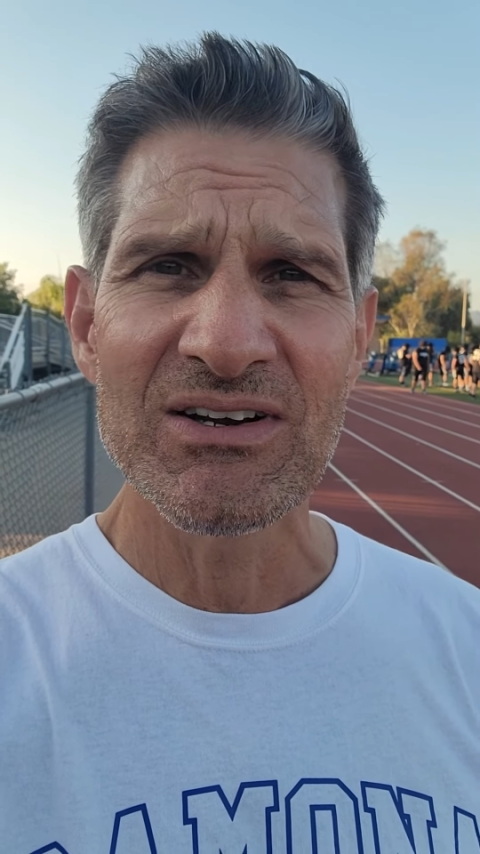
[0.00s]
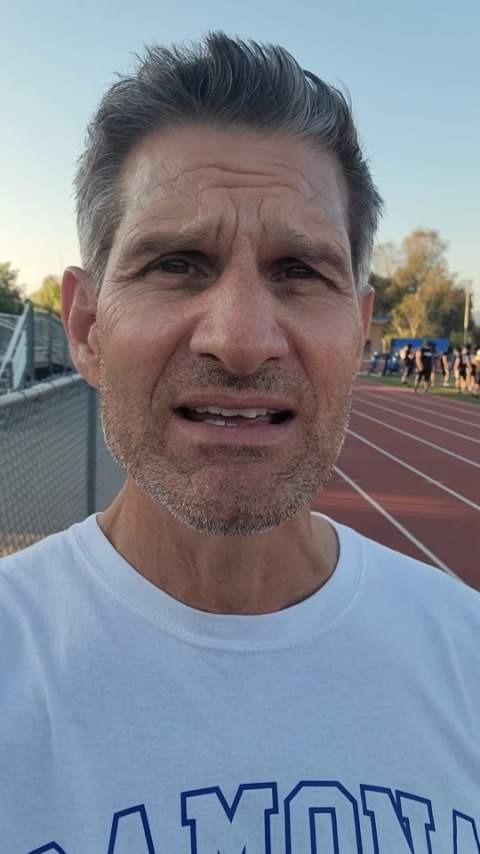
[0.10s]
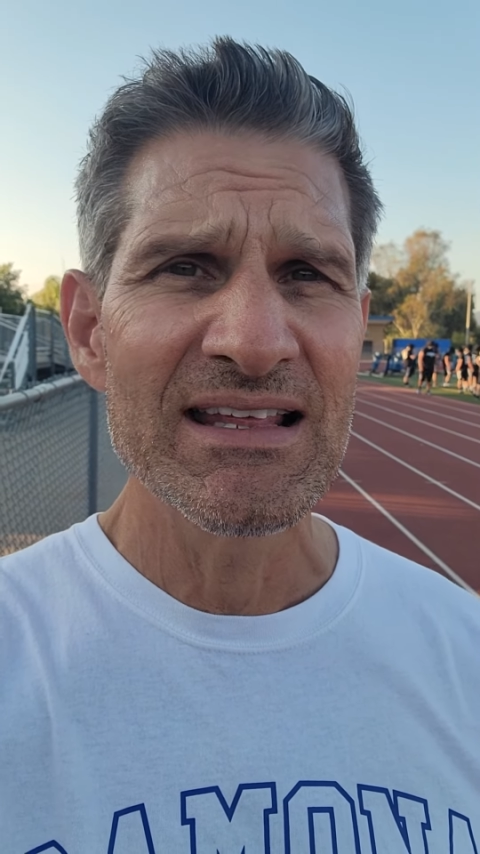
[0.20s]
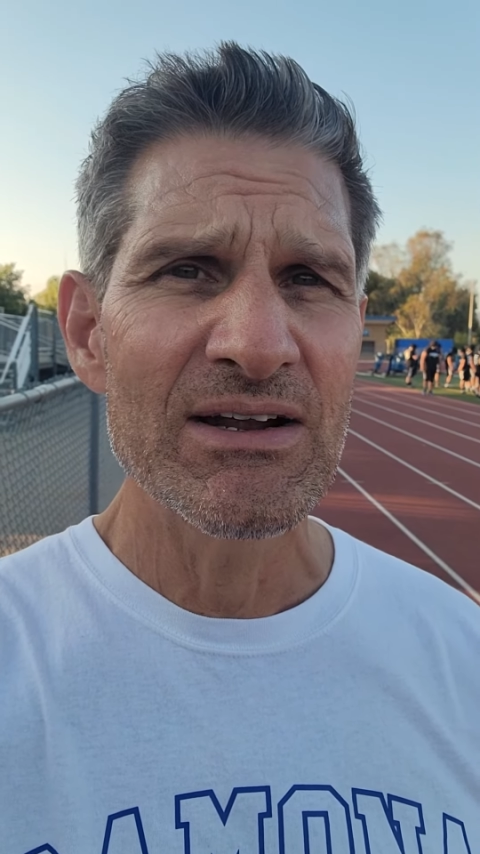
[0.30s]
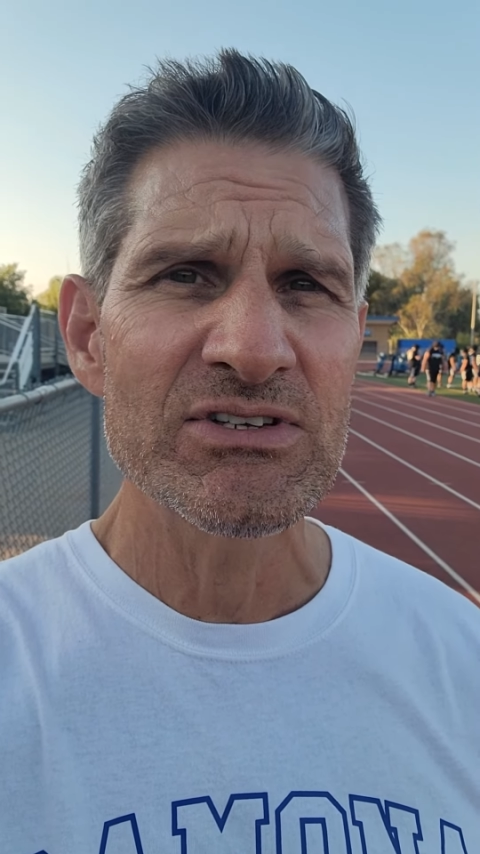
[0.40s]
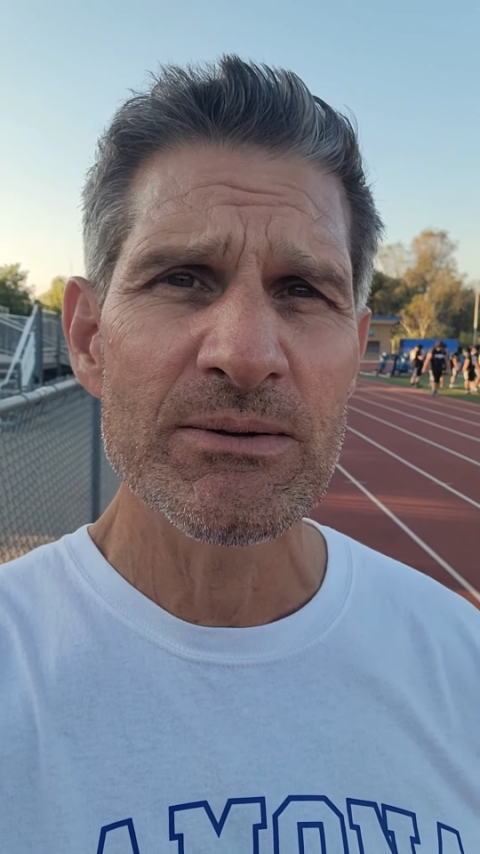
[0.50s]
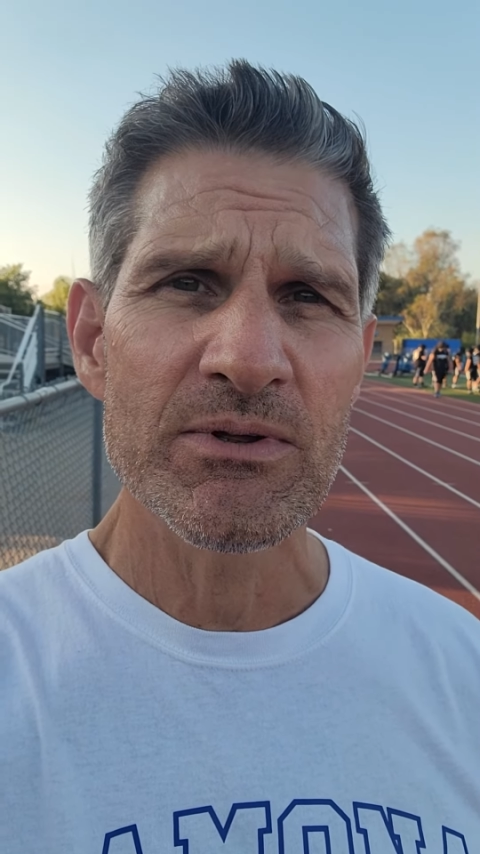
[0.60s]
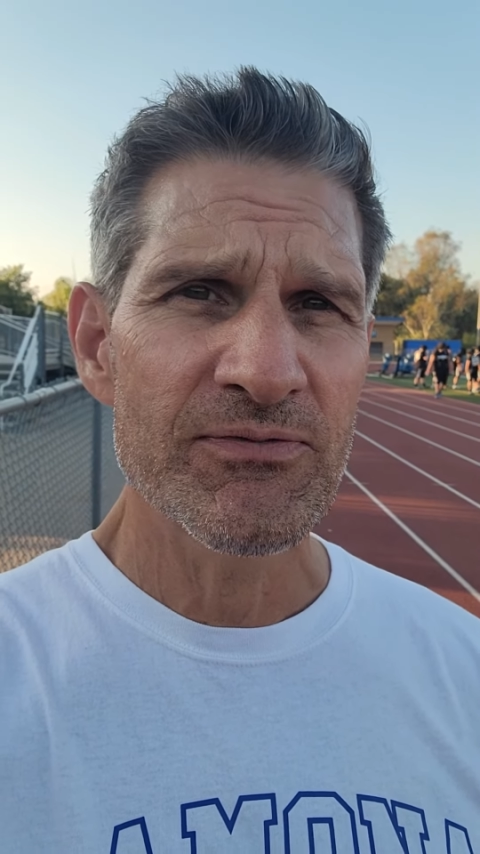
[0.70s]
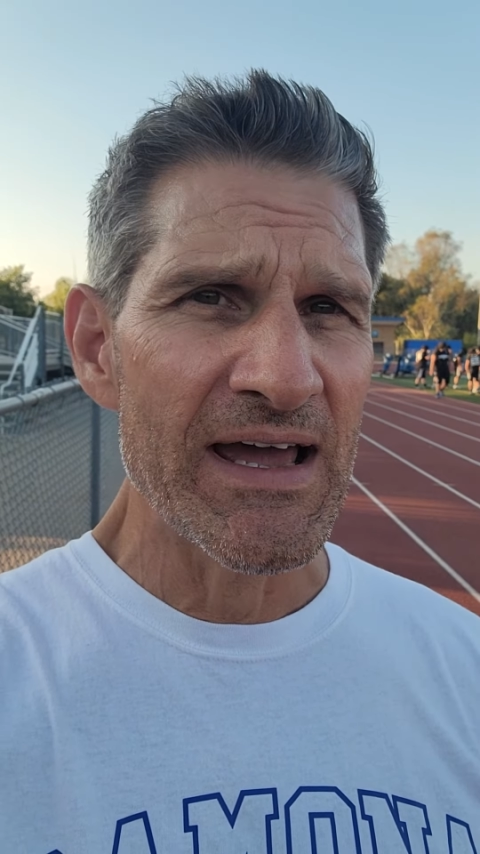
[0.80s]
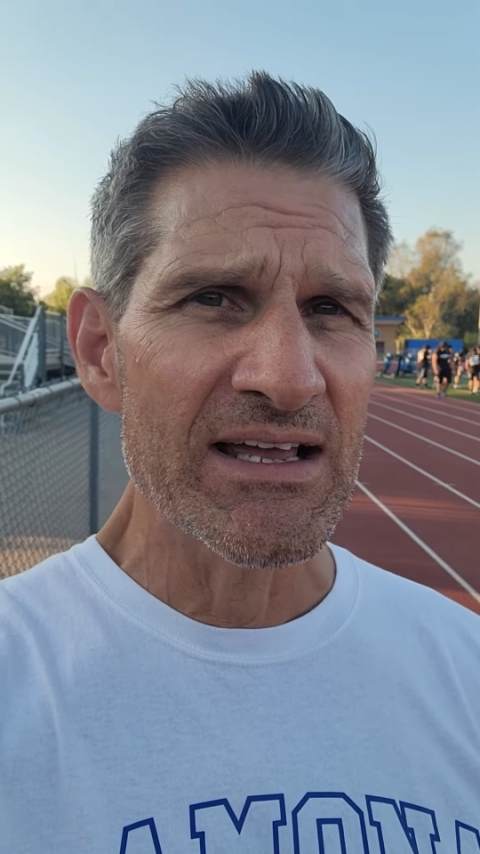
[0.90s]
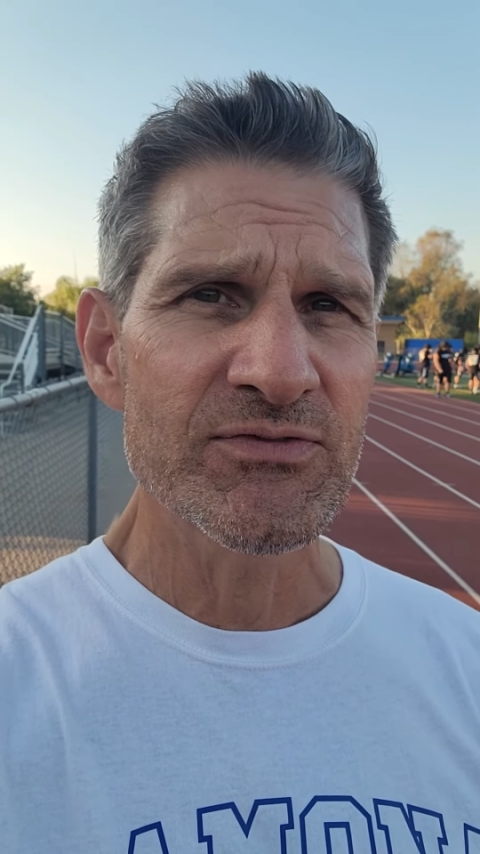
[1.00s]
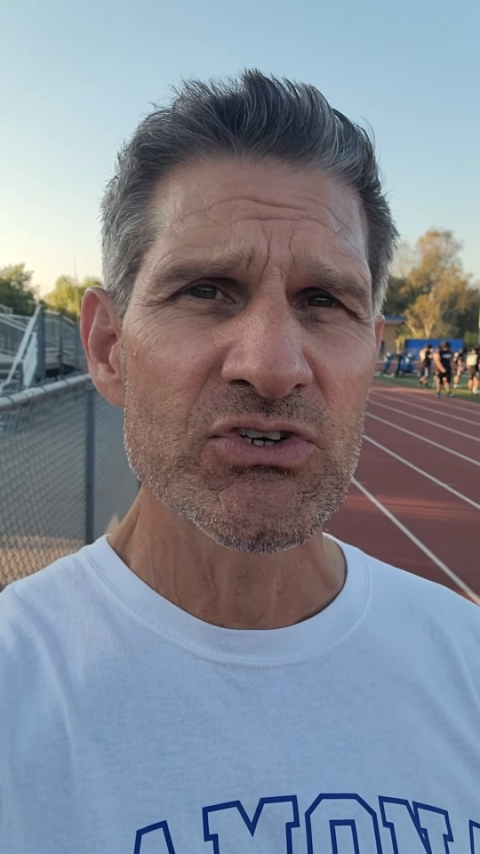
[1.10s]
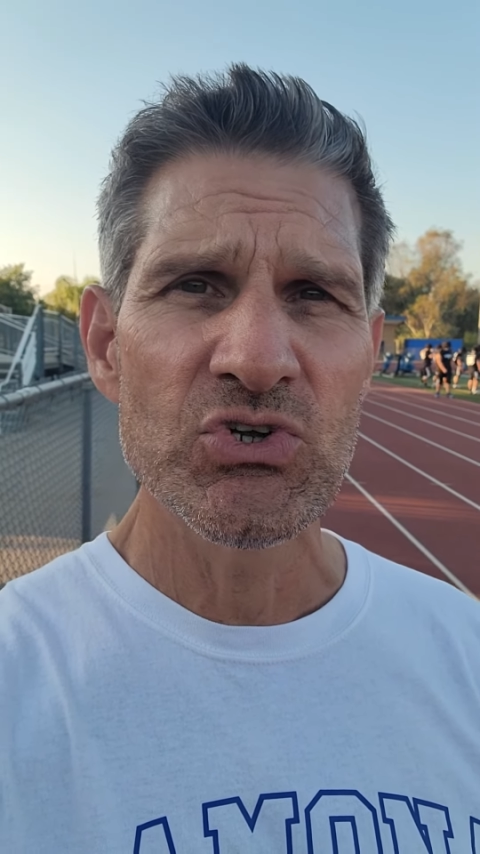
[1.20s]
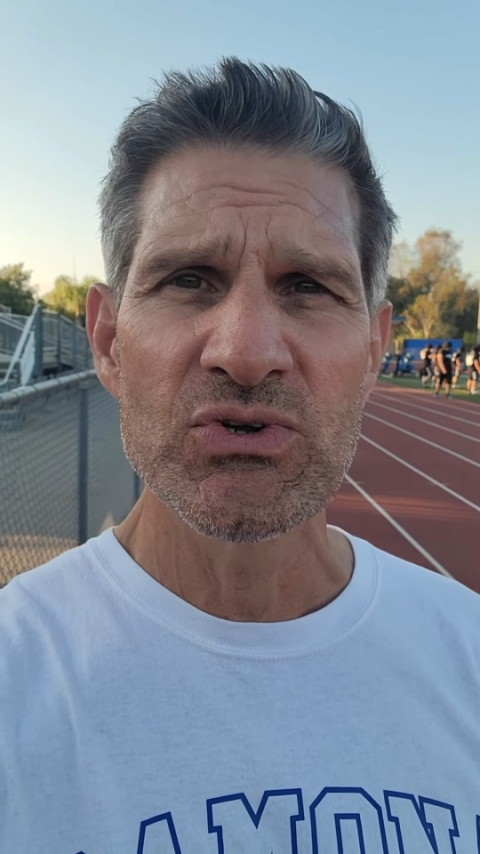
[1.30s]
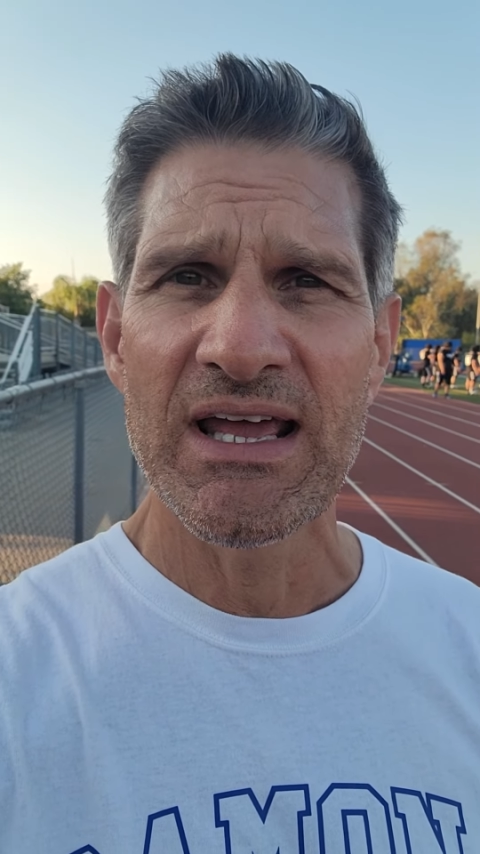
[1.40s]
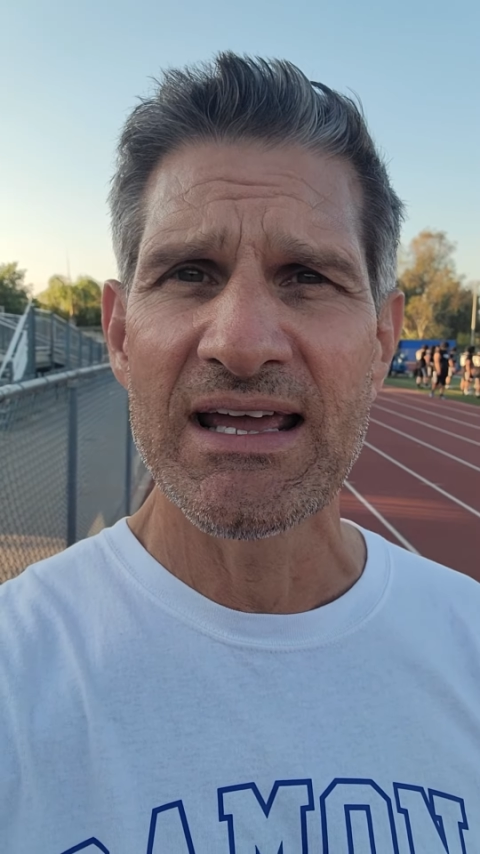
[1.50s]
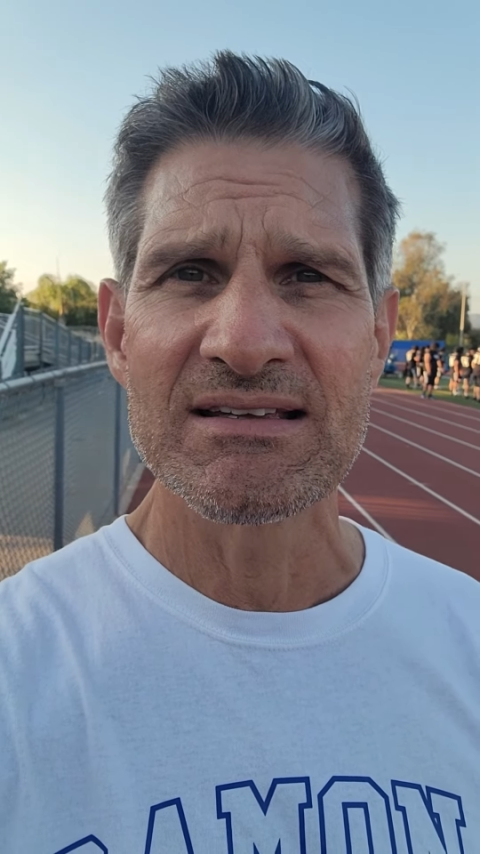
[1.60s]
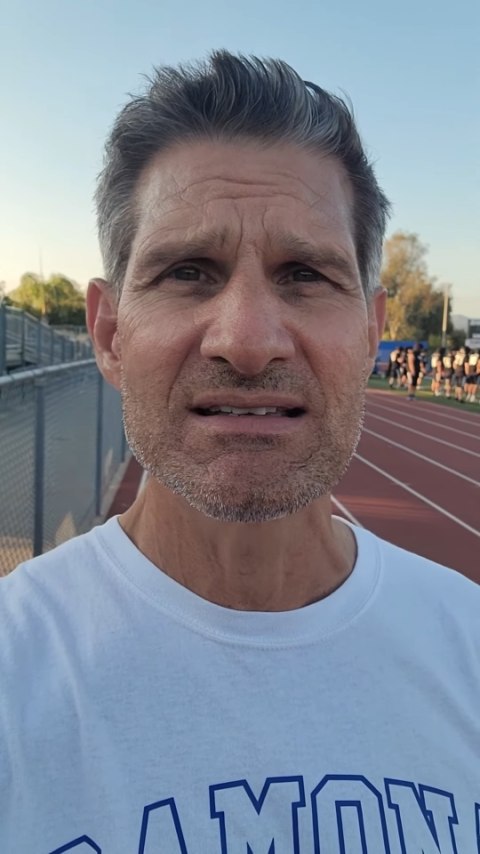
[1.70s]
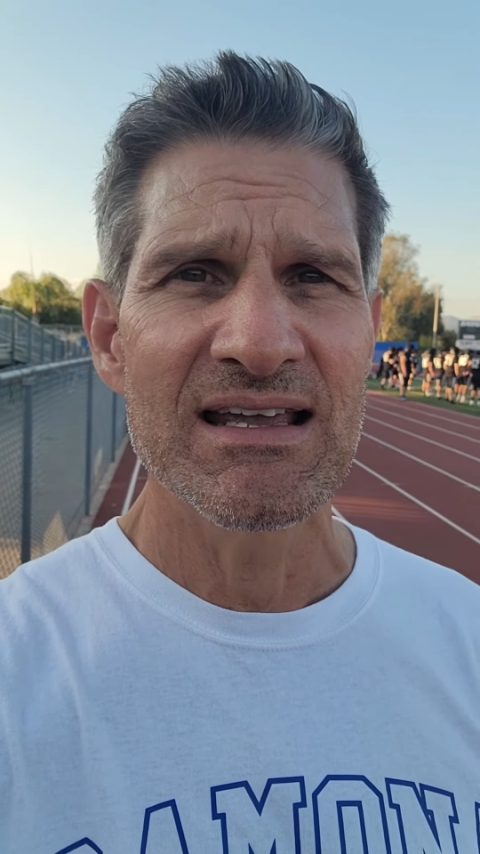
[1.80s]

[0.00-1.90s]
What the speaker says: And then I was able to fast for 2 days,